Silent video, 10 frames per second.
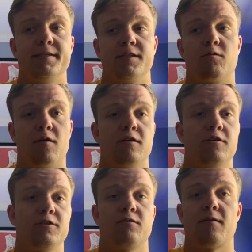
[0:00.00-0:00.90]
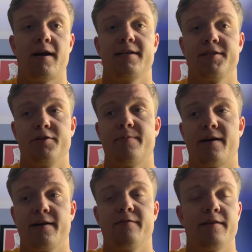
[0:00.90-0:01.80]
The workers harassed you about
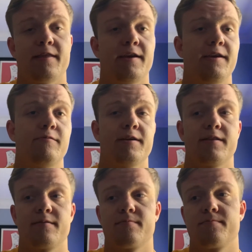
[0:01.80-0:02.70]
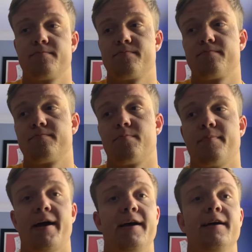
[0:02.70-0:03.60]
everything with
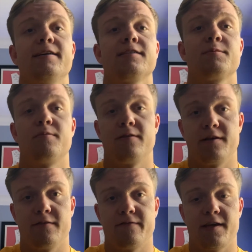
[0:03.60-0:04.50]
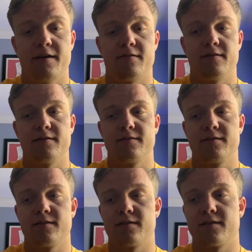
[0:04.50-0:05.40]
mask, putting your feet on
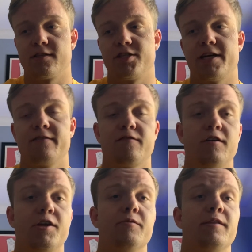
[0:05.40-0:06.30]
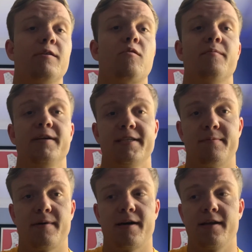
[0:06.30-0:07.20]
the chair in front of you and there won't be
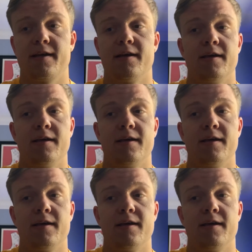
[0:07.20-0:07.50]
somebody